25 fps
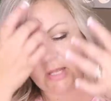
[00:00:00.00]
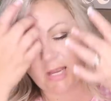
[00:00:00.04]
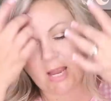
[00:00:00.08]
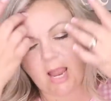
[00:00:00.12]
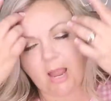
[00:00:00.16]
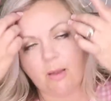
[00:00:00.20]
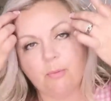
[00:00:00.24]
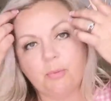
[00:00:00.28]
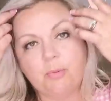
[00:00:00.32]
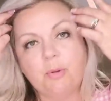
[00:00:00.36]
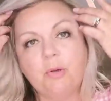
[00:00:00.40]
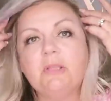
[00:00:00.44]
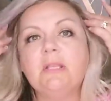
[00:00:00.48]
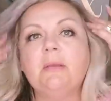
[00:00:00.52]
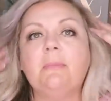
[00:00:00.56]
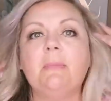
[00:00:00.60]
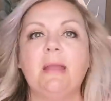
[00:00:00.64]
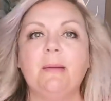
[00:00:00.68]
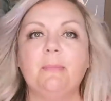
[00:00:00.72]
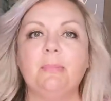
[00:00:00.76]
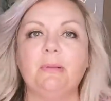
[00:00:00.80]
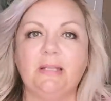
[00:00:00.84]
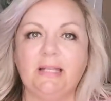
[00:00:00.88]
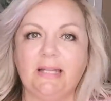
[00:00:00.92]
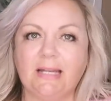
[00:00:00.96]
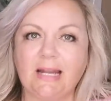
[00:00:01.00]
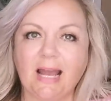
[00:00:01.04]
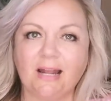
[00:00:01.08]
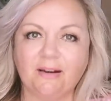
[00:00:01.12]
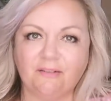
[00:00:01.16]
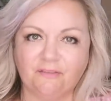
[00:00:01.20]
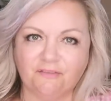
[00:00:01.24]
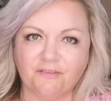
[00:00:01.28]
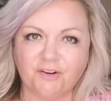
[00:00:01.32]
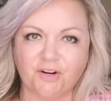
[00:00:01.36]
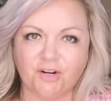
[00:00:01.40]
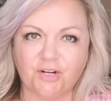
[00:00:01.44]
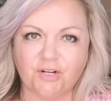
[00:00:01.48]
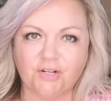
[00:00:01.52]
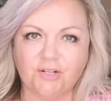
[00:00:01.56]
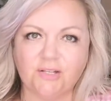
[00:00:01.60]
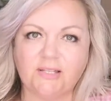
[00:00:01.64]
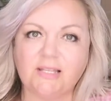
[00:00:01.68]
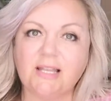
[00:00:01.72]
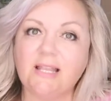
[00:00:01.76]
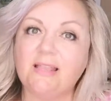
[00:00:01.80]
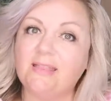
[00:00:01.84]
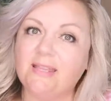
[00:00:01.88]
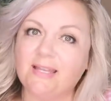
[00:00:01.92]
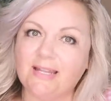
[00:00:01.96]
So like I would put the Maybelline on
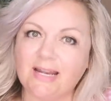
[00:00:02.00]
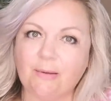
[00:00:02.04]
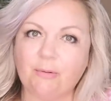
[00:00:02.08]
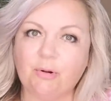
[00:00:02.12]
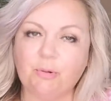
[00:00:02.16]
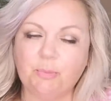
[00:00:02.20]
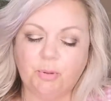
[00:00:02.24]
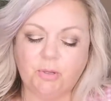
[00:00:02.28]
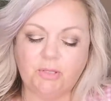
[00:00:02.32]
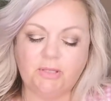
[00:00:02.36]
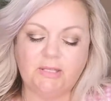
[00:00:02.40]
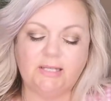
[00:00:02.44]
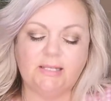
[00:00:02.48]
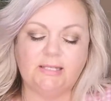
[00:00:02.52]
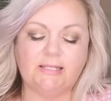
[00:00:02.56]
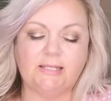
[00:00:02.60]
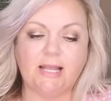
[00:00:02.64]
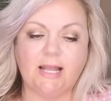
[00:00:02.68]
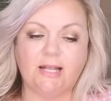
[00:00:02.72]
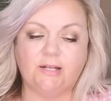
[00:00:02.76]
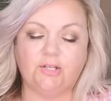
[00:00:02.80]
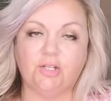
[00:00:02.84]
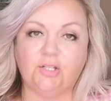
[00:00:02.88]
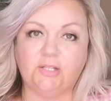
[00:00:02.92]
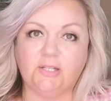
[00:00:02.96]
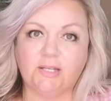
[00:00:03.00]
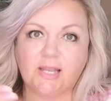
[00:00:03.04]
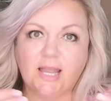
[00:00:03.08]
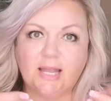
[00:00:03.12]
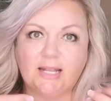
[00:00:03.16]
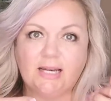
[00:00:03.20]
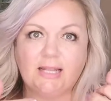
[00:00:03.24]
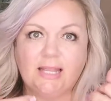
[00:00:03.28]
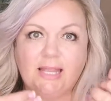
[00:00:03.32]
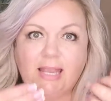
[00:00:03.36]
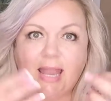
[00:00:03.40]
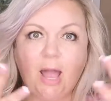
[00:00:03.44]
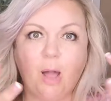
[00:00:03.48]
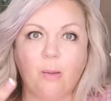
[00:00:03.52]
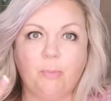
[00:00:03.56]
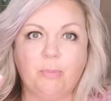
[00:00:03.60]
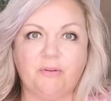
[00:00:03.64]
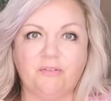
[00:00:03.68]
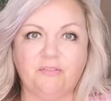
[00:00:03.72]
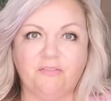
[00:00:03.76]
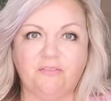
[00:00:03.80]
first, and then I would put this on just to kind of like help it